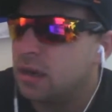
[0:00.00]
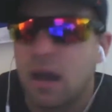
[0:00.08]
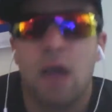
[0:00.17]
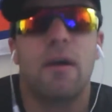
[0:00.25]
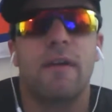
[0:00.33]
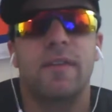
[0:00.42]

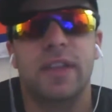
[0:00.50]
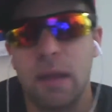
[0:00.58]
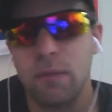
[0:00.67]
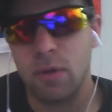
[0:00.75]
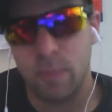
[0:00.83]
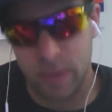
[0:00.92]
However, they
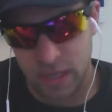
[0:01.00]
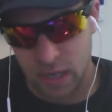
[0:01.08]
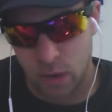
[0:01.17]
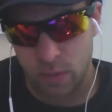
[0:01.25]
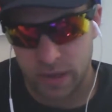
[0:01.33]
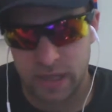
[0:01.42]
will be
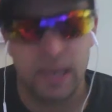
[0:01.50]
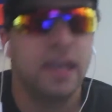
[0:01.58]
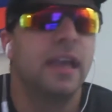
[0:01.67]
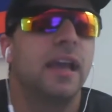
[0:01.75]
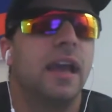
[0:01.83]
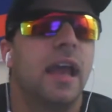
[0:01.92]
going
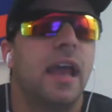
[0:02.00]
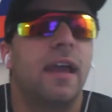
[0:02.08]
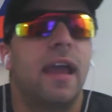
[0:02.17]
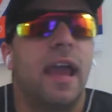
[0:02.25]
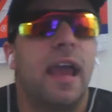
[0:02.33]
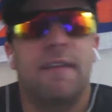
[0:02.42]

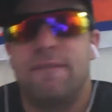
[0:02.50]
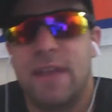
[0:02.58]
and